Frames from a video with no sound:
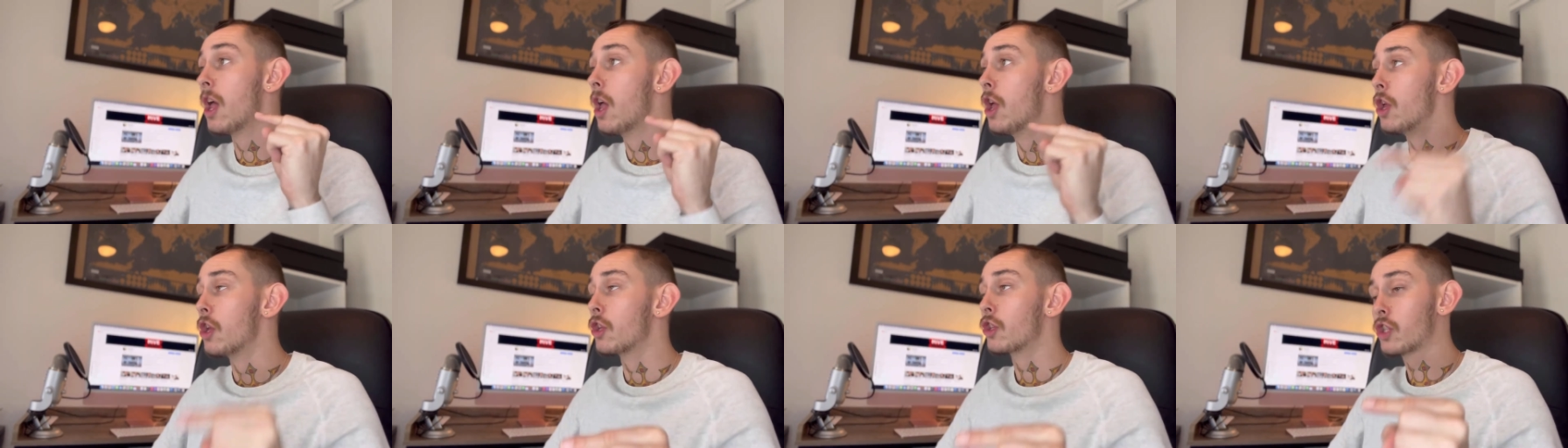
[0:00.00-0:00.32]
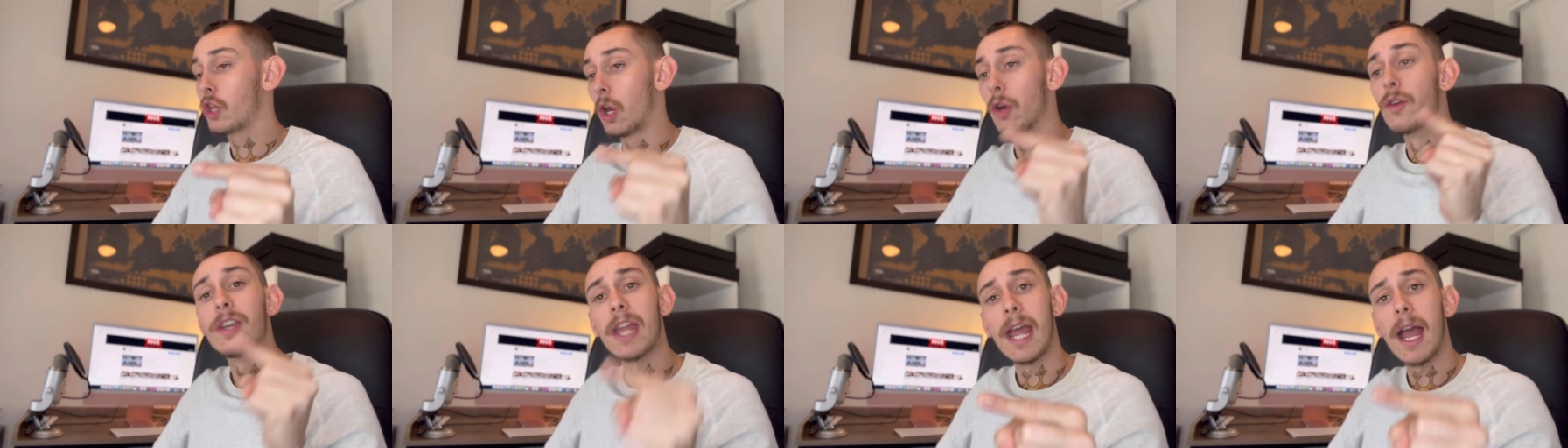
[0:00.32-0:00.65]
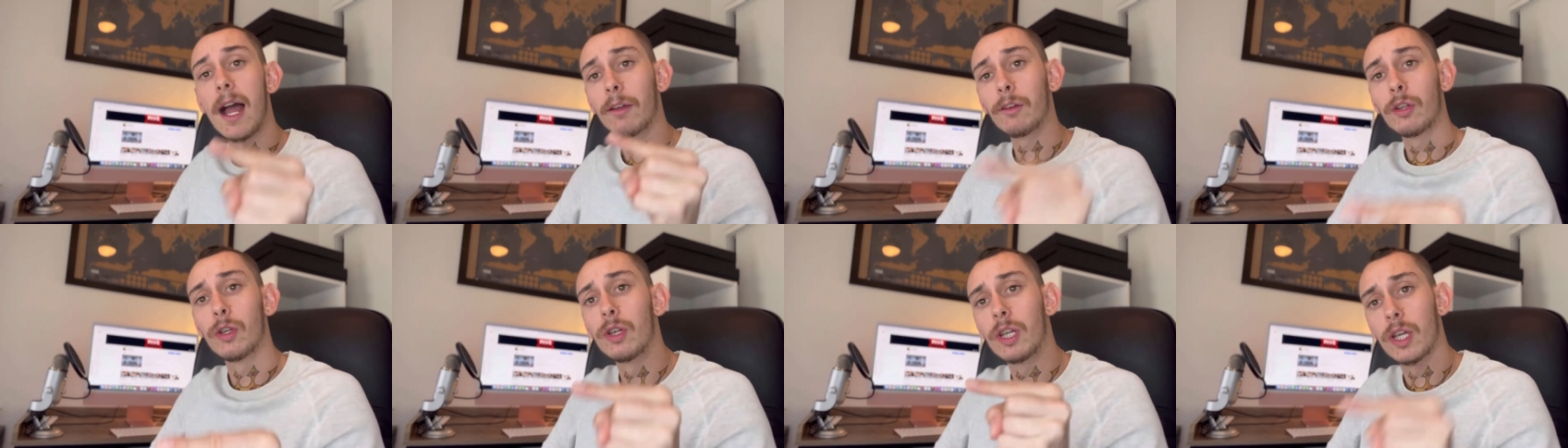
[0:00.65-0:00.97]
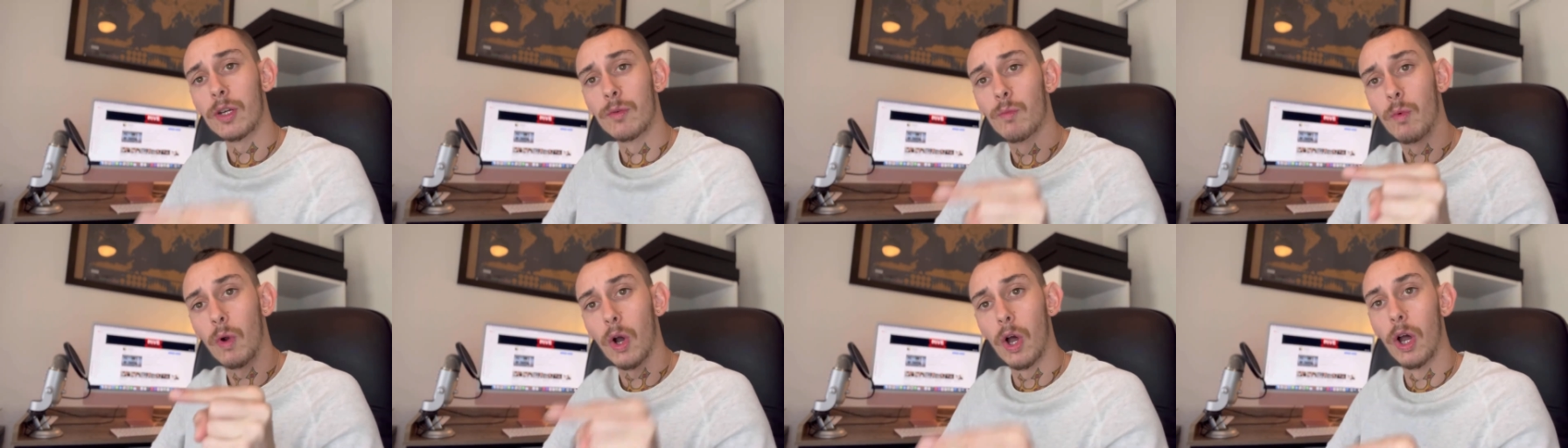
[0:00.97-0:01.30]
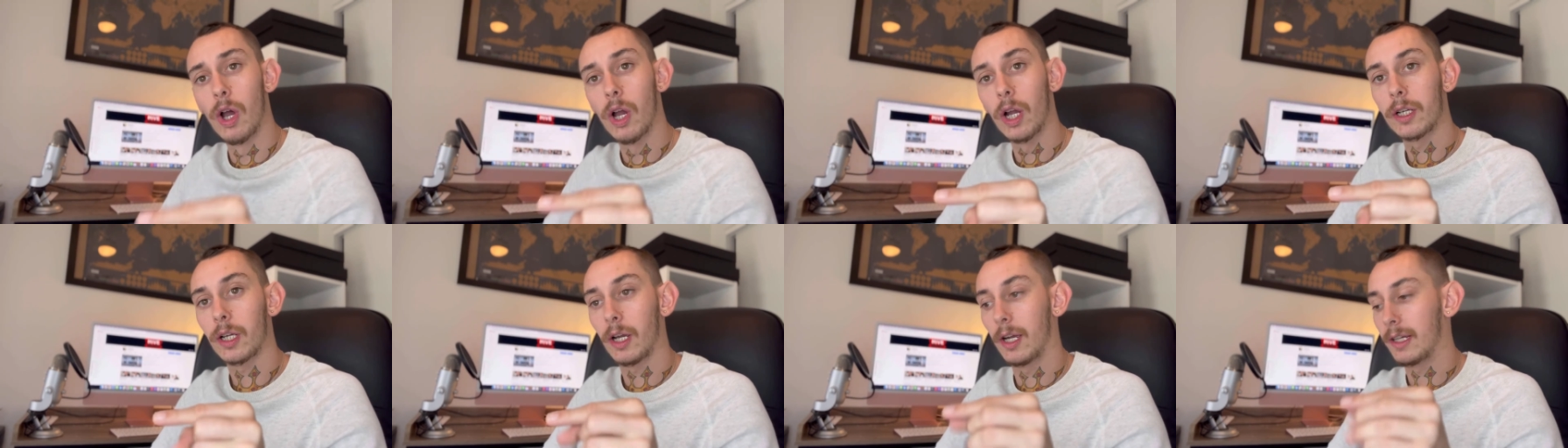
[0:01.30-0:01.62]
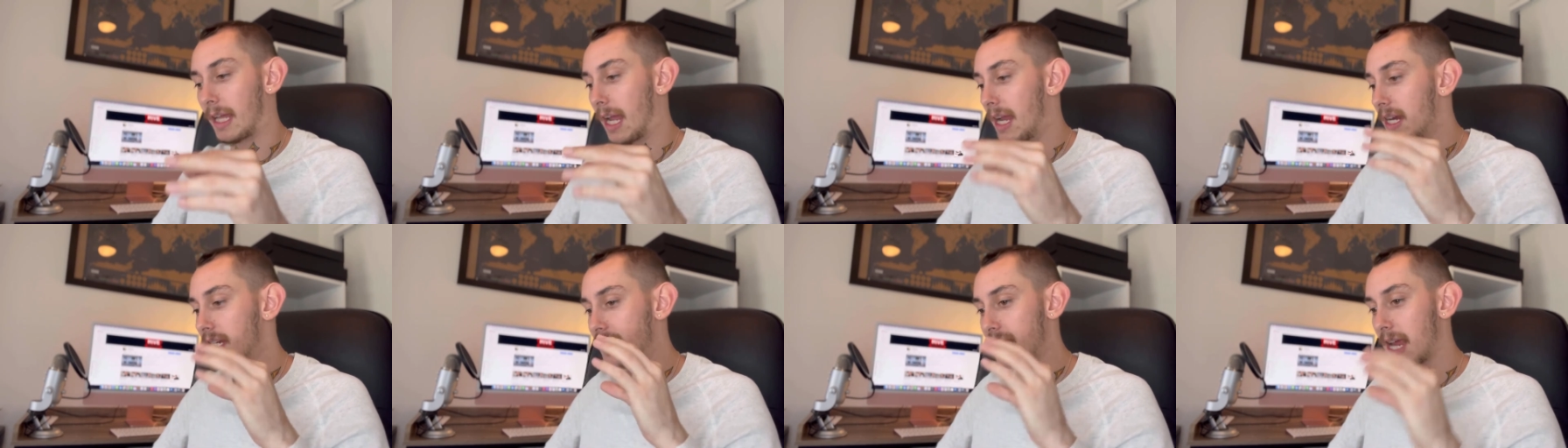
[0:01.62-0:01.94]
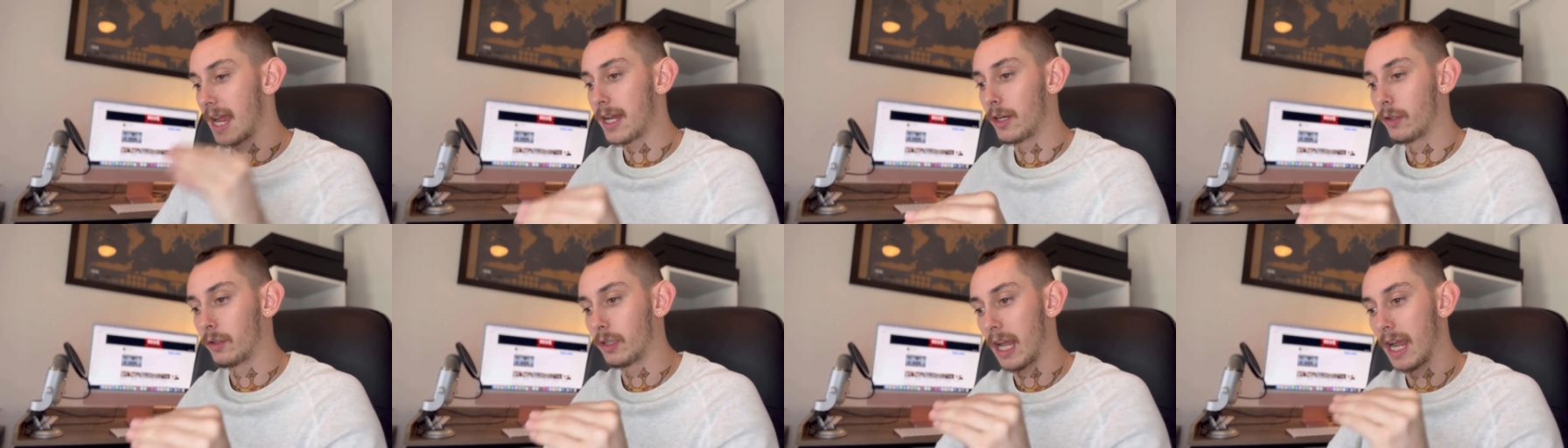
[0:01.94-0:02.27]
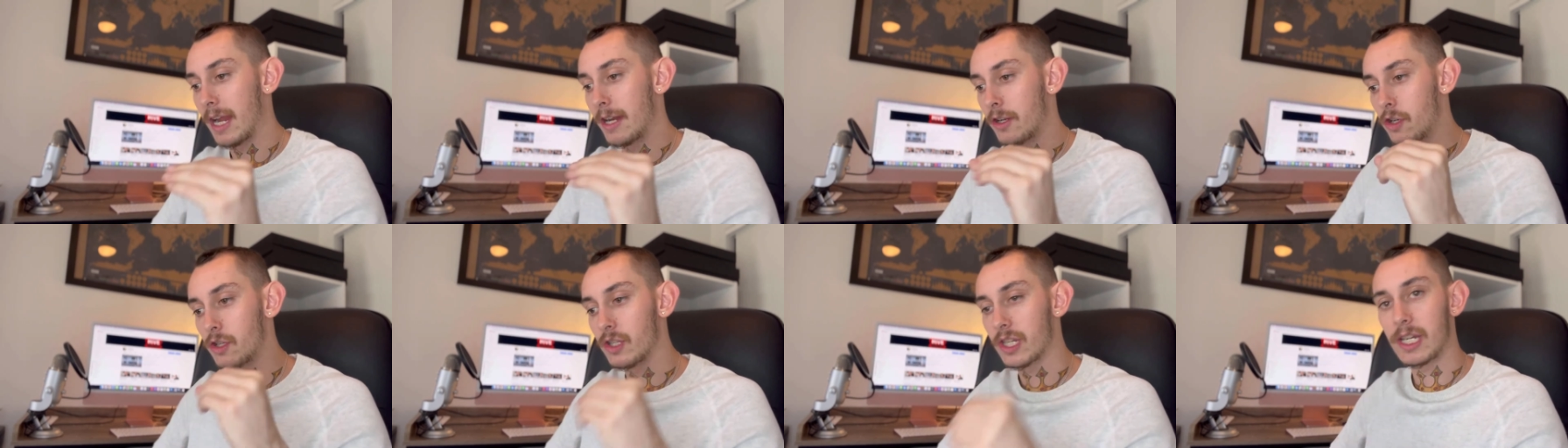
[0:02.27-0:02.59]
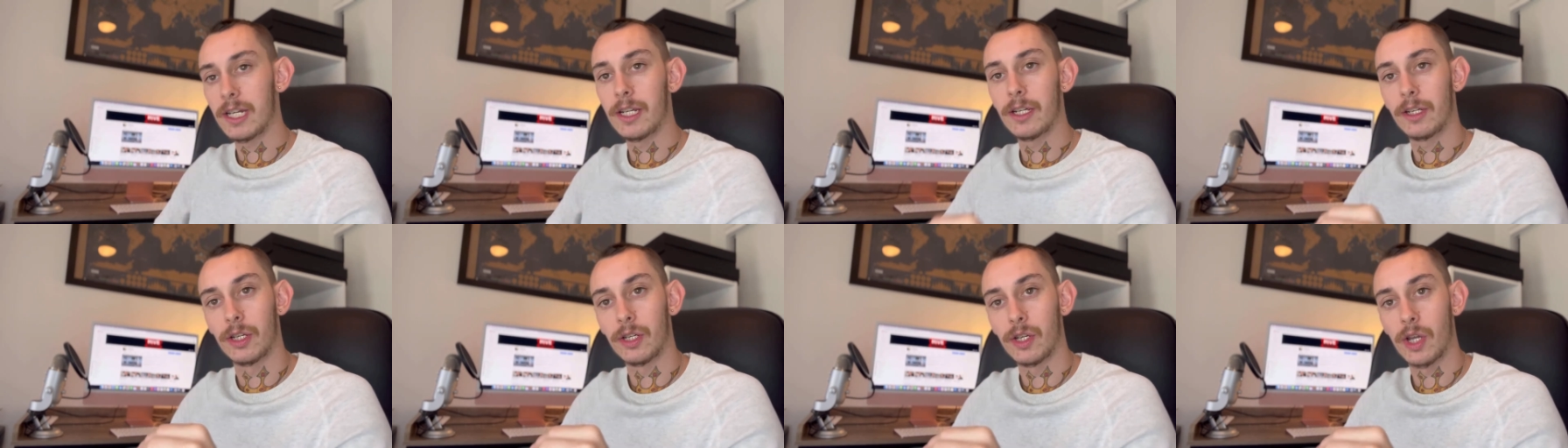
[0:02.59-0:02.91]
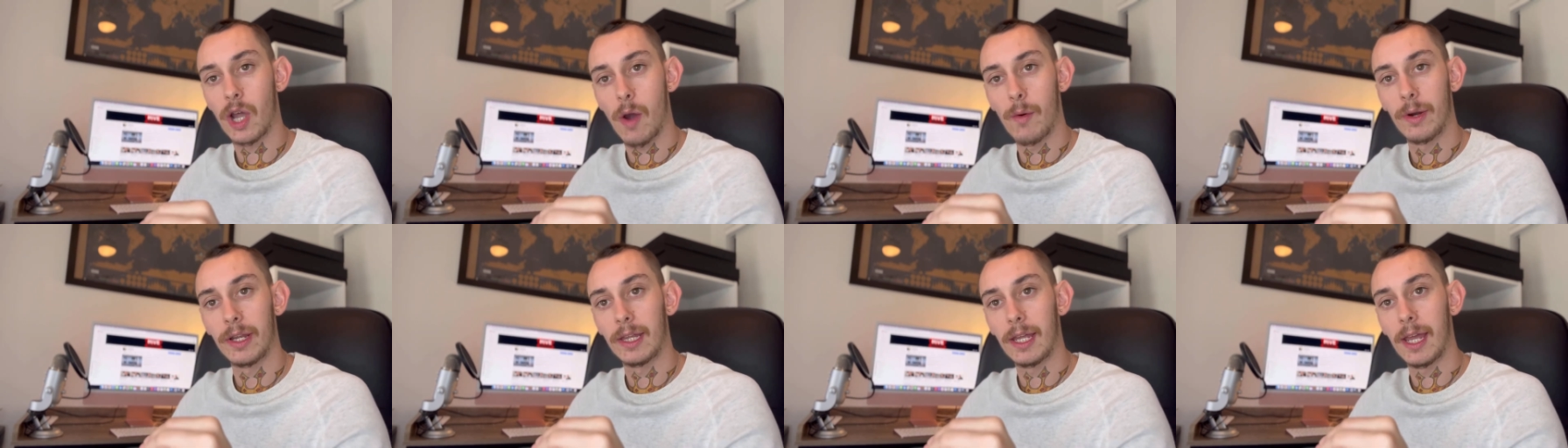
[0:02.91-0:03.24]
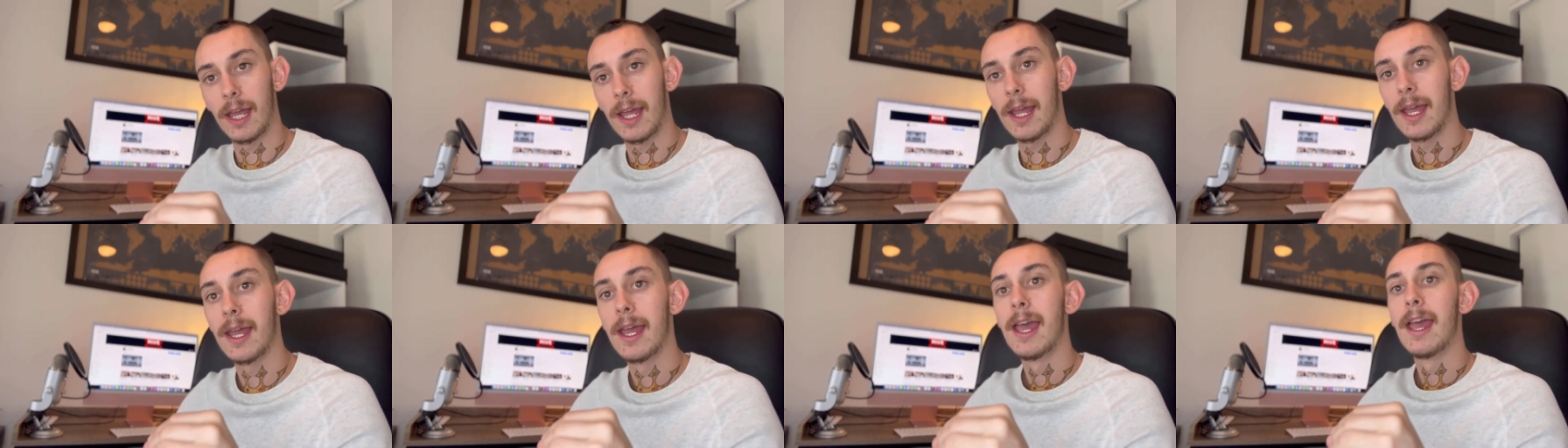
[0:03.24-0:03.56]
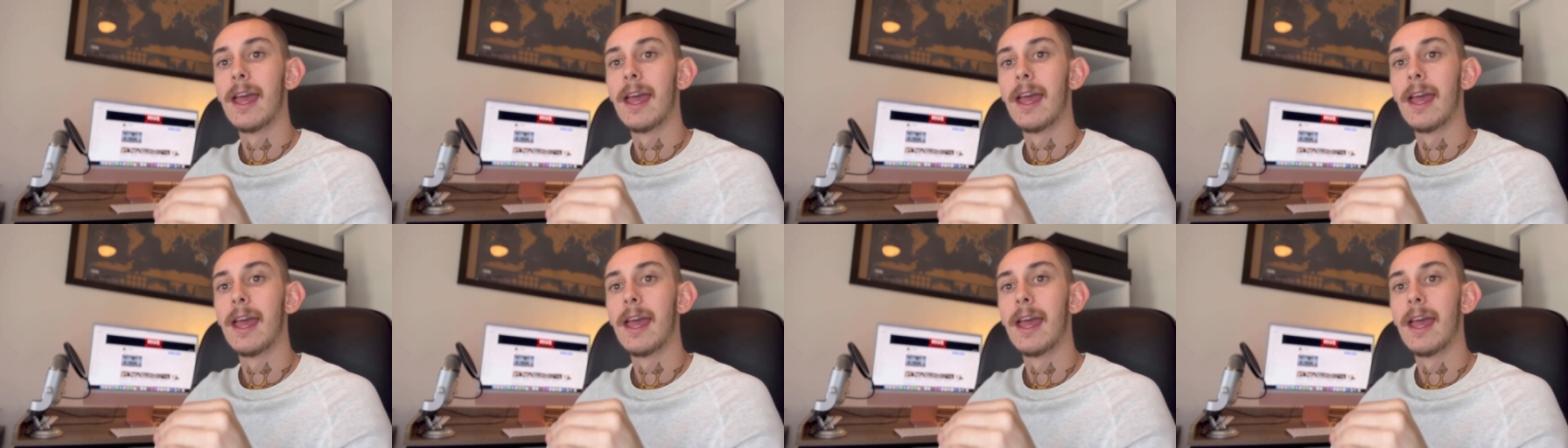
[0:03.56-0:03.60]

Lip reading: So now you can work, okay, say you're an agency, you can go in there,